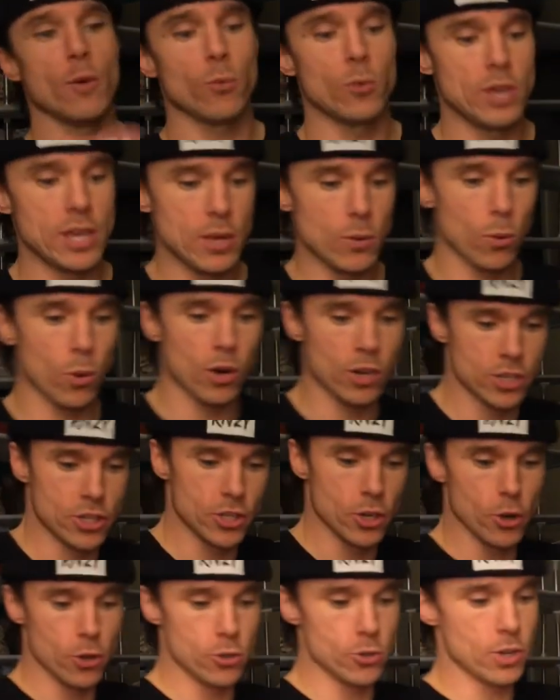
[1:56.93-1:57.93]
we want to
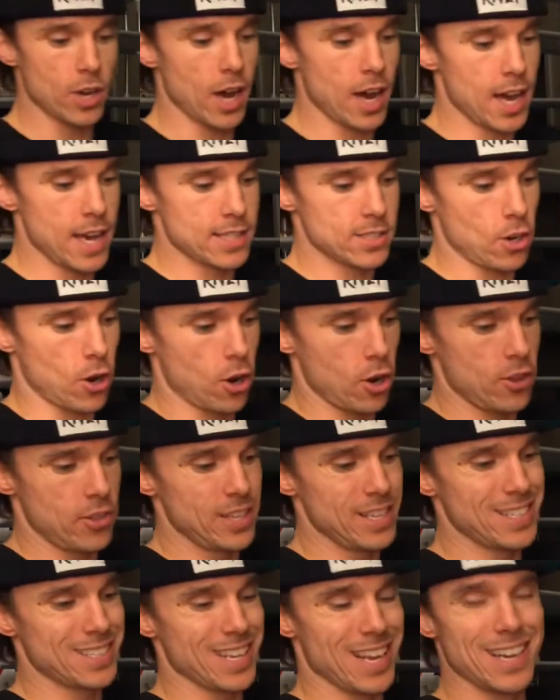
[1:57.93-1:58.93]
show you guys are
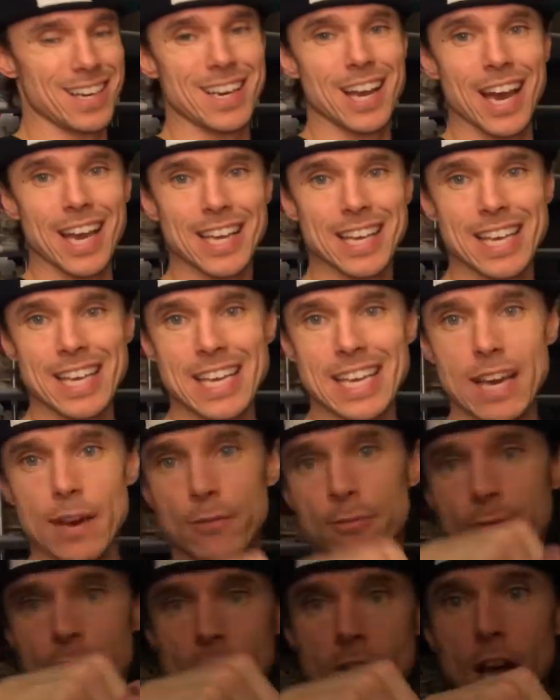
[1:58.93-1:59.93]
these Nike
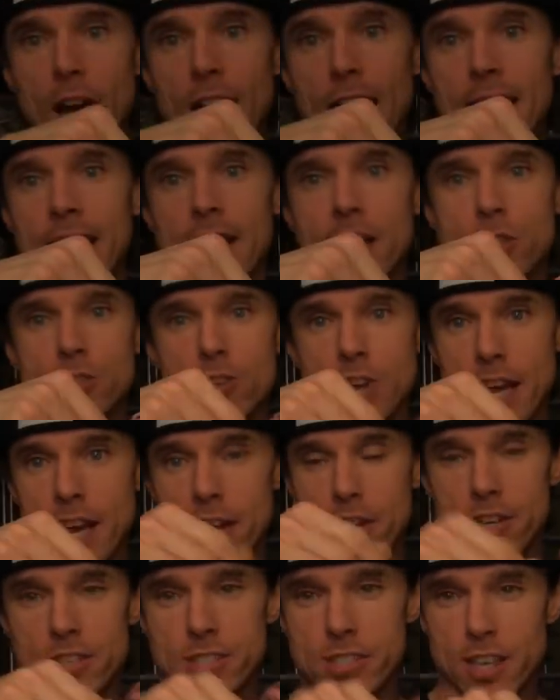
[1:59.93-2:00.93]
Flyknit
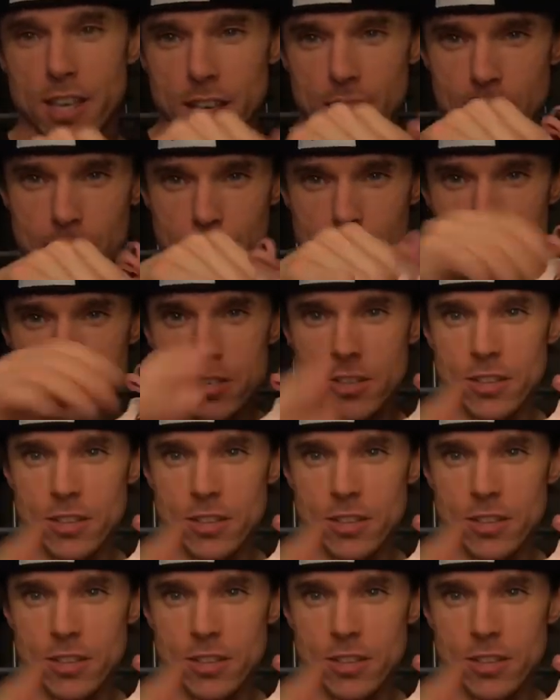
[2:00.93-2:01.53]
trainers. Make sure